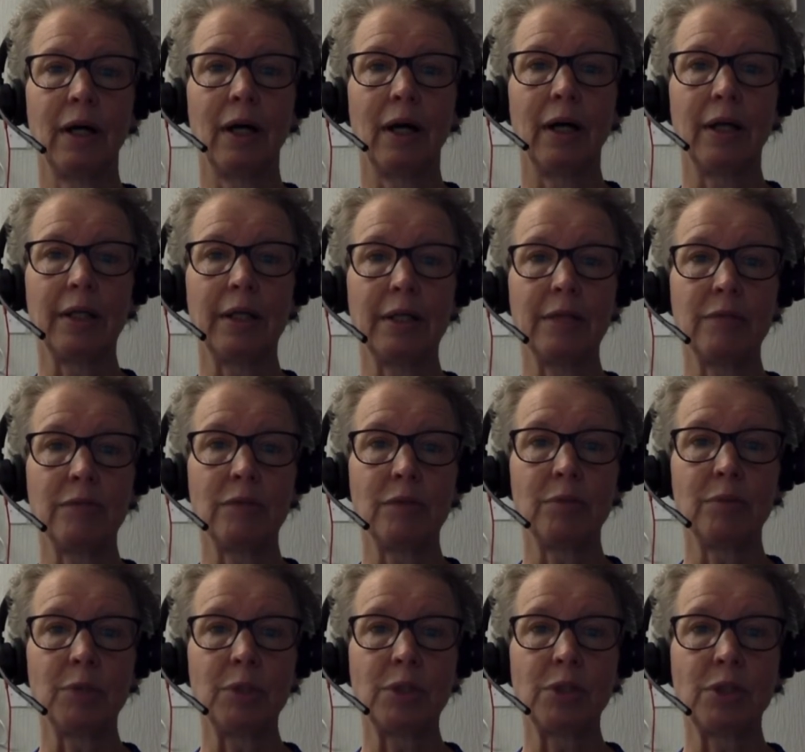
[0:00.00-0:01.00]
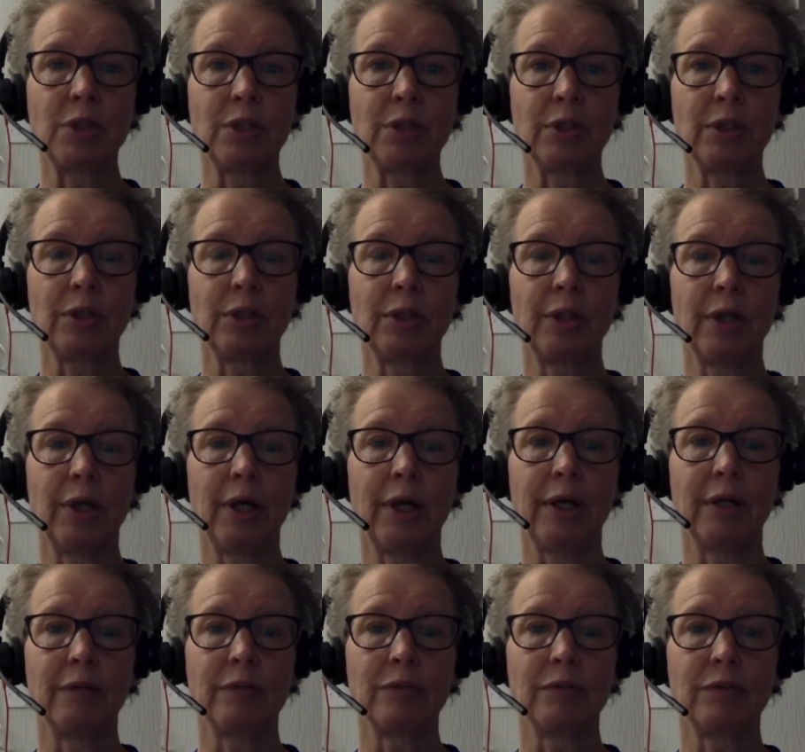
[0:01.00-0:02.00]
I give them eternal
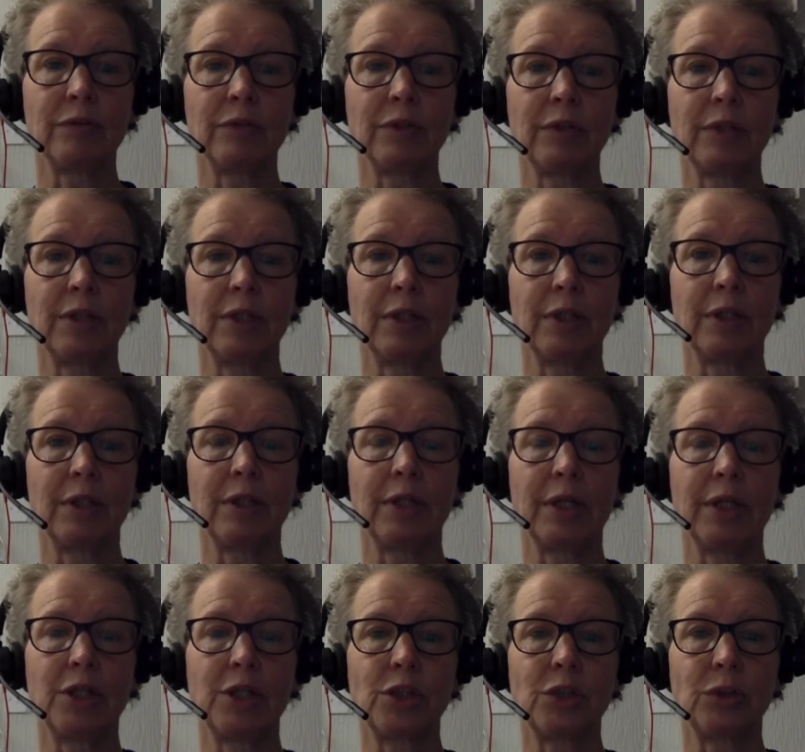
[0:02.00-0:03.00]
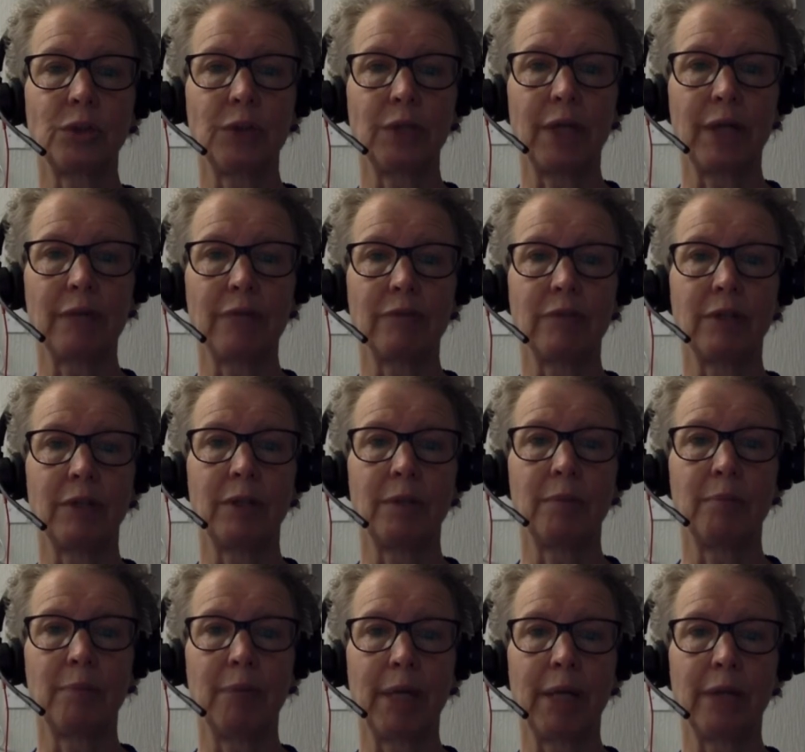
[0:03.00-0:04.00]
life and they shall never
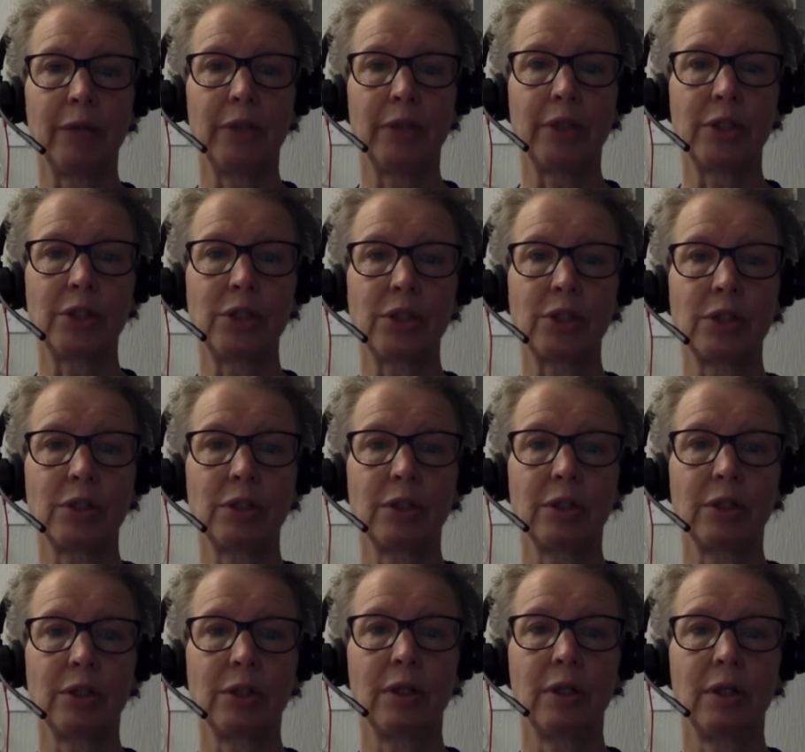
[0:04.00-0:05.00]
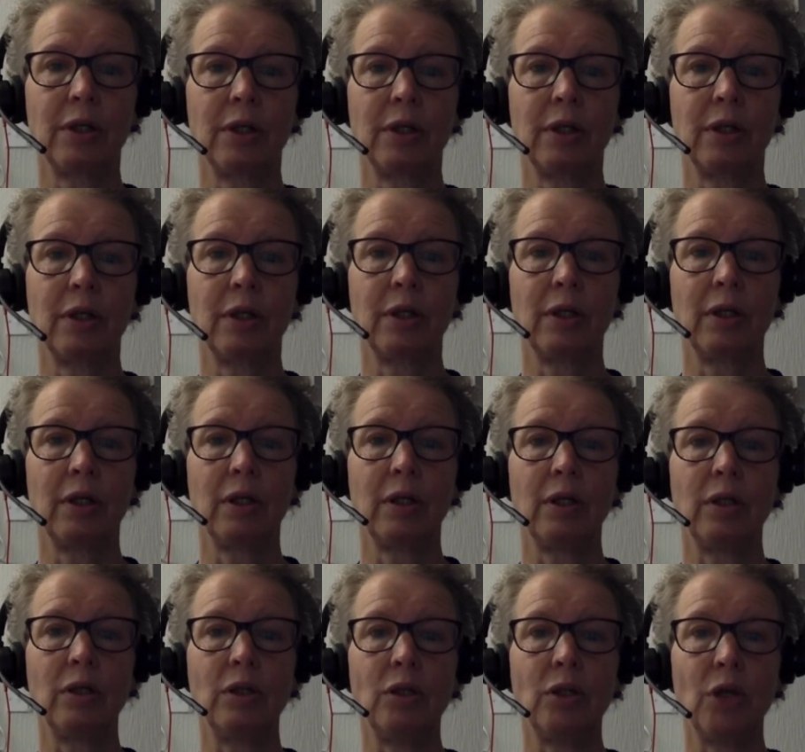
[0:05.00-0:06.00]
perish.
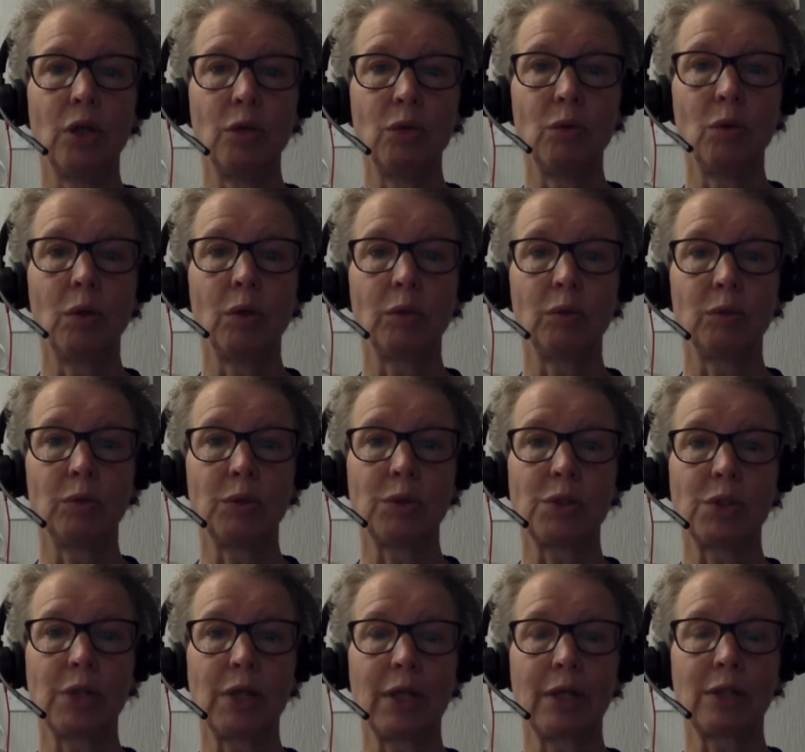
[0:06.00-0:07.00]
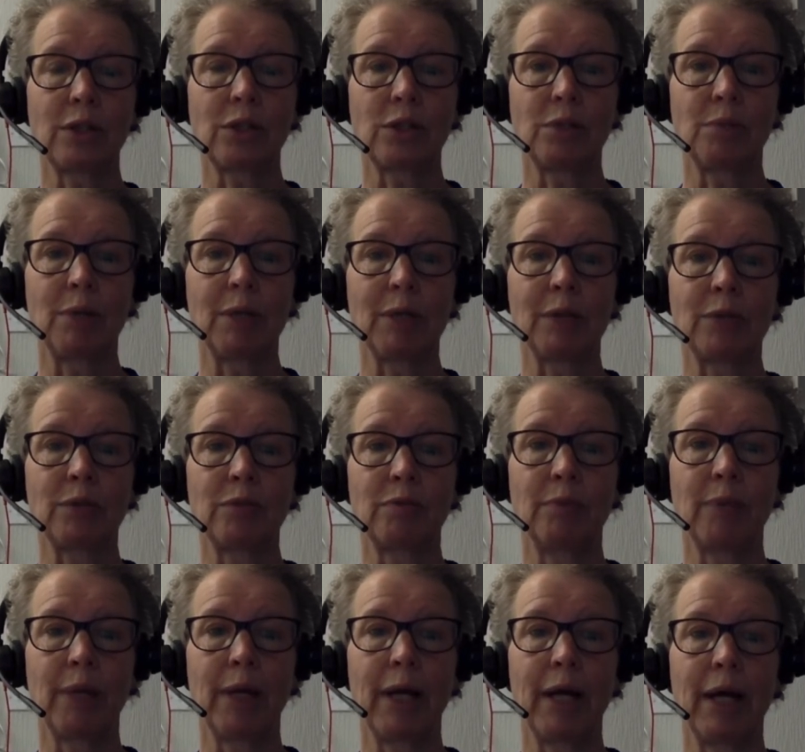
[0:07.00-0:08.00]
No one will snatch them out of
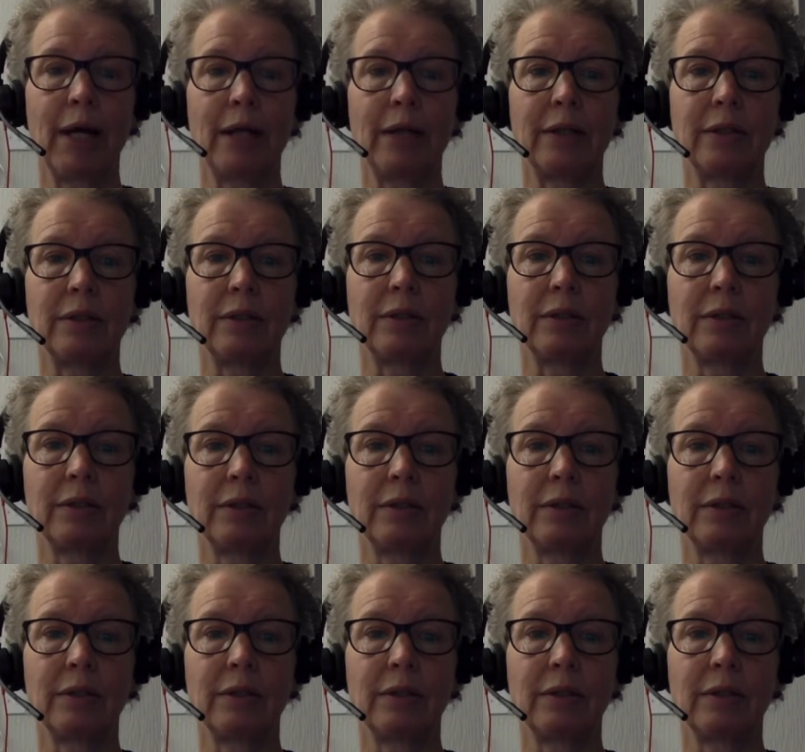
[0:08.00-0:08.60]
my hand.